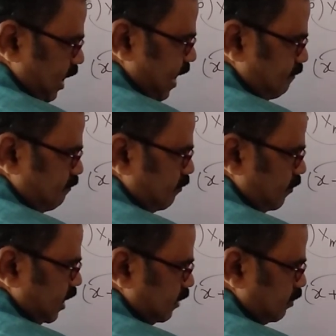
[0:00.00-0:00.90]
M
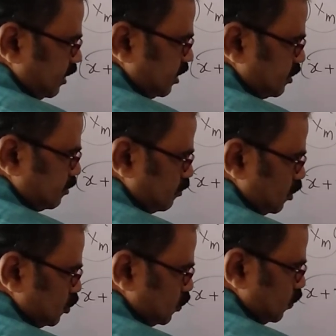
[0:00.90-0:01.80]
multiplication
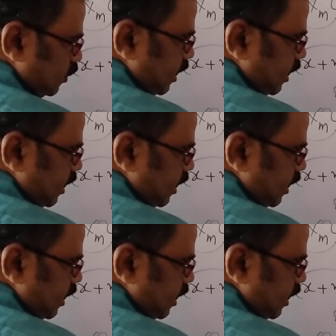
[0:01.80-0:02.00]
modulo